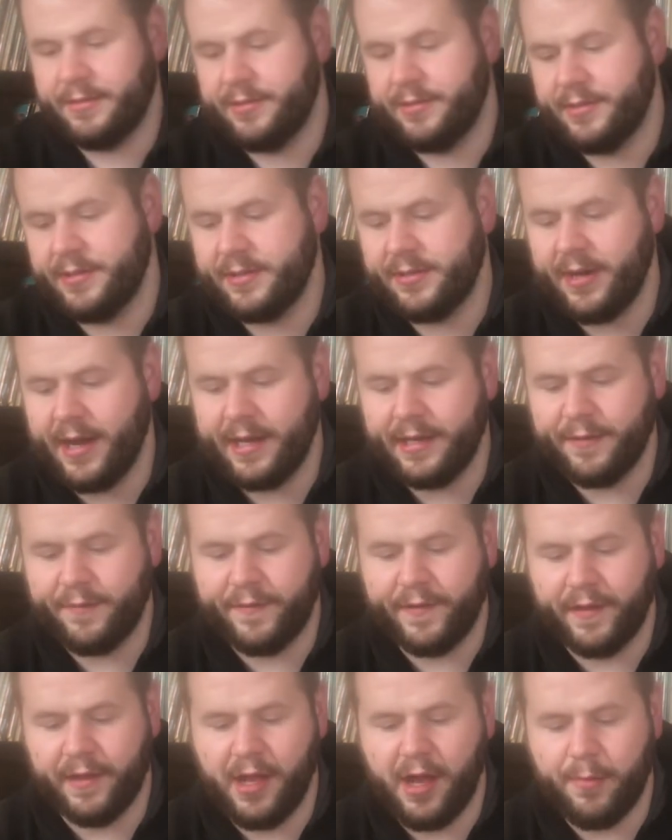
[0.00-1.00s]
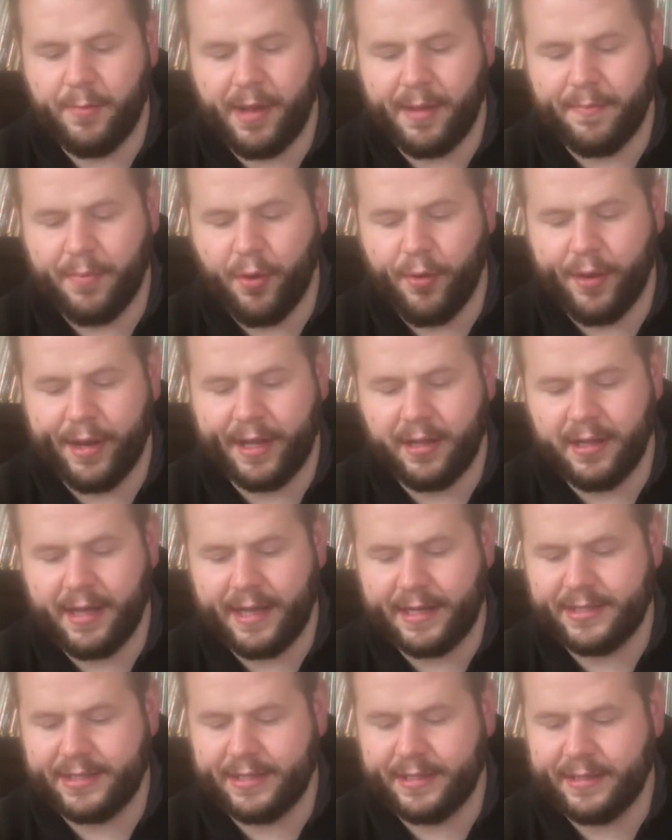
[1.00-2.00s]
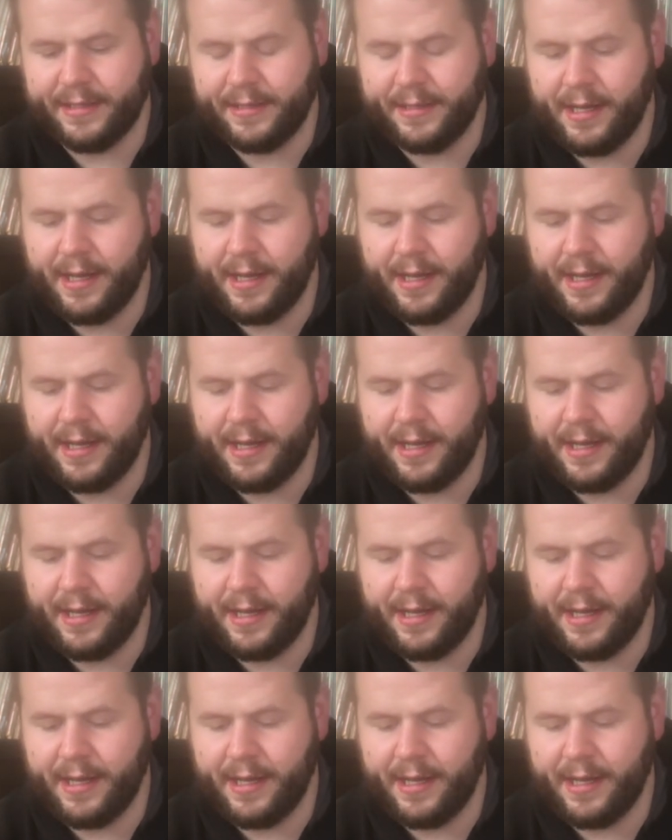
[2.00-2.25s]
Just trying to fill out my Bowie collection.